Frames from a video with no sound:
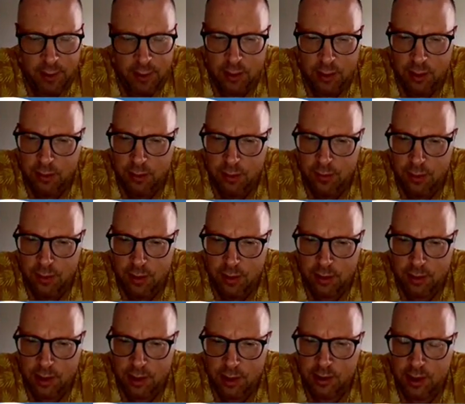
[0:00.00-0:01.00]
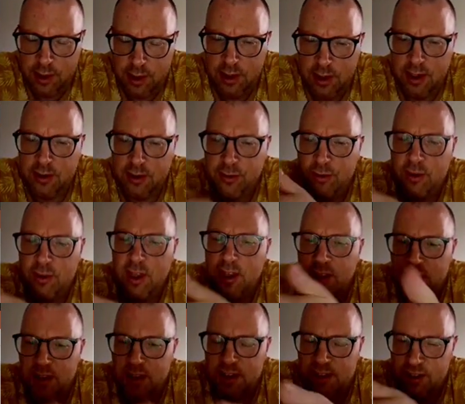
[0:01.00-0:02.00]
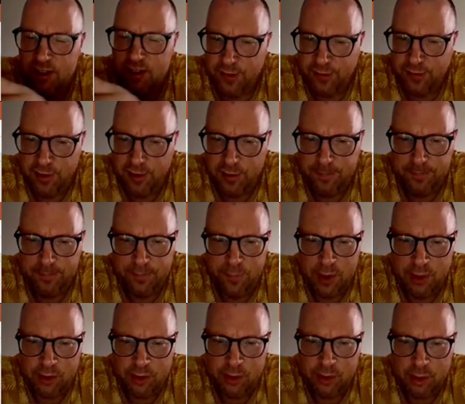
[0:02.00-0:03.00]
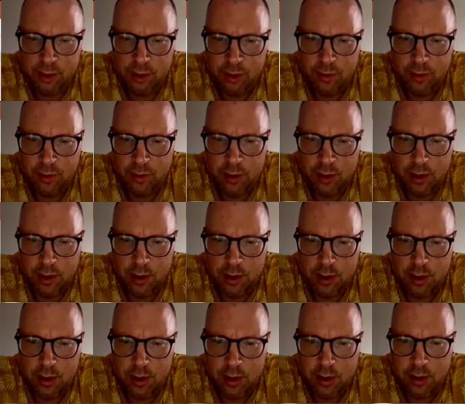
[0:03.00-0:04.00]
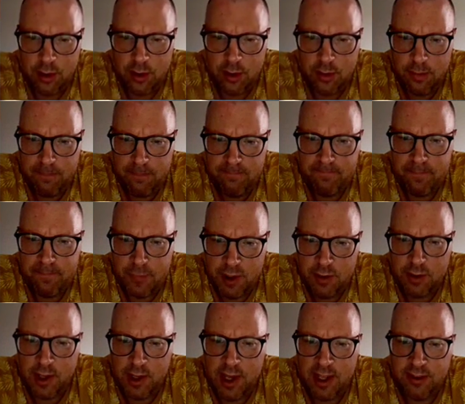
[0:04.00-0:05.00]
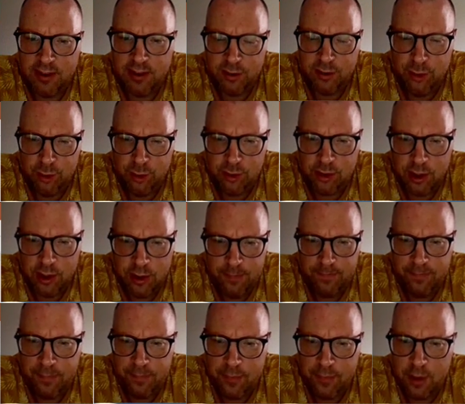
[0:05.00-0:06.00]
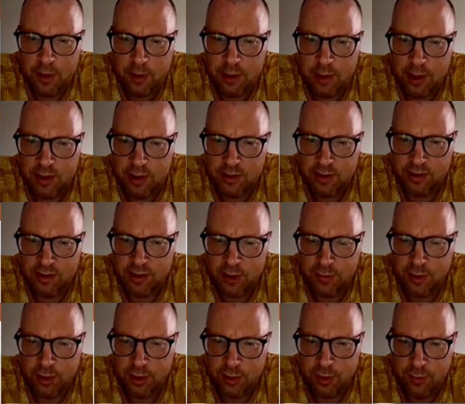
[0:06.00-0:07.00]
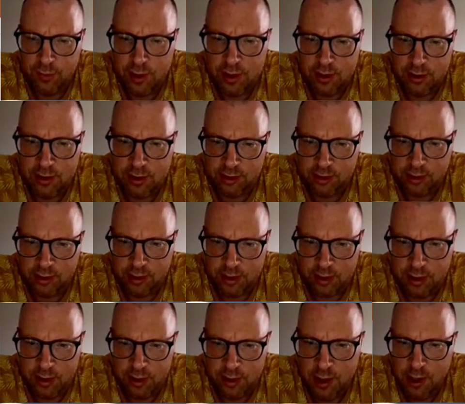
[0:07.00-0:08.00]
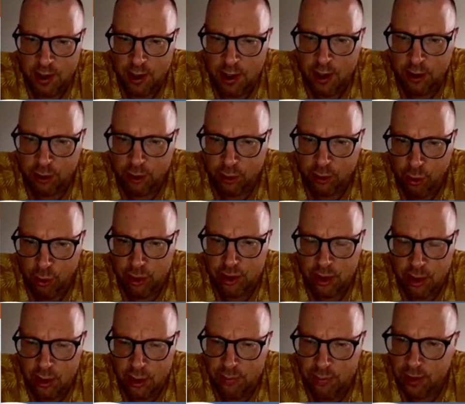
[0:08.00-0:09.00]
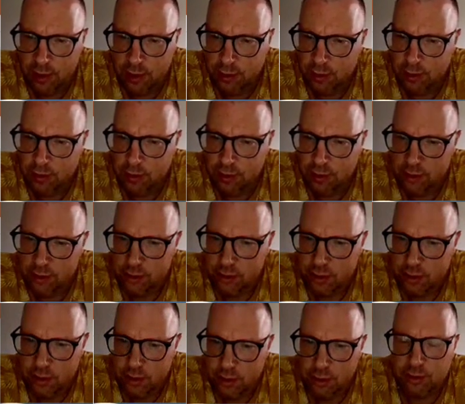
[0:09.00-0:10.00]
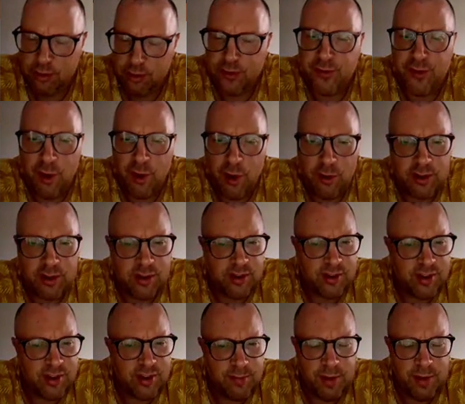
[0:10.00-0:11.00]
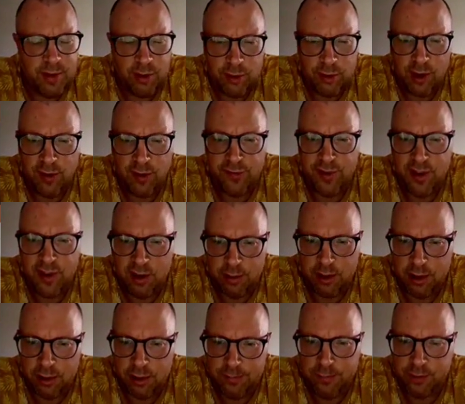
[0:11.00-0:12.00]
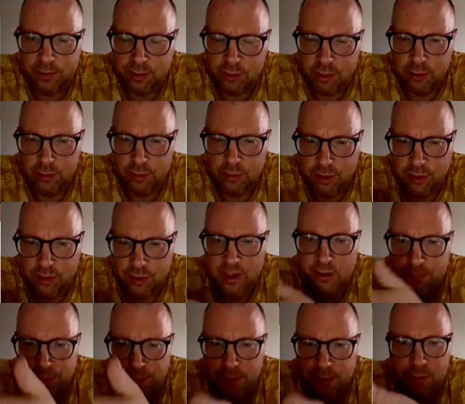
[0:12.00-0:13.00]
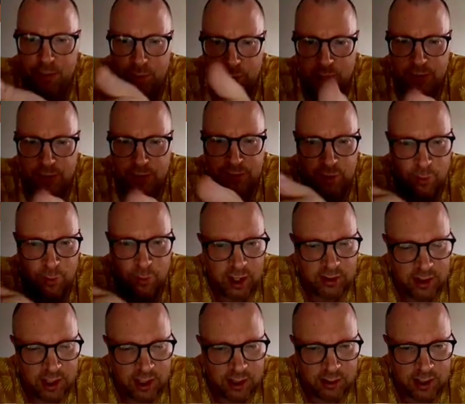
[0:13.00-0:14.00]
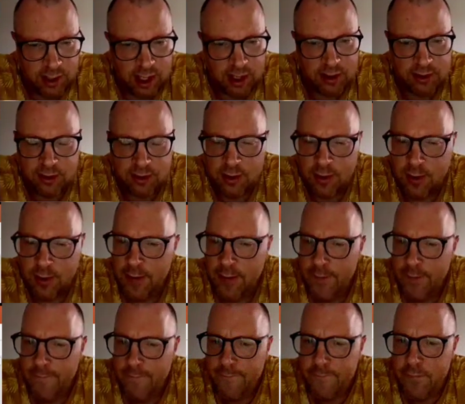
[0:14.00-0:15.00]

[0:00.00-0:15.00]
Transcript: And they need to take initiative. So the attitude. That is something which is crucial because a lot of knowledge is simply not available. So you need people who have the right talent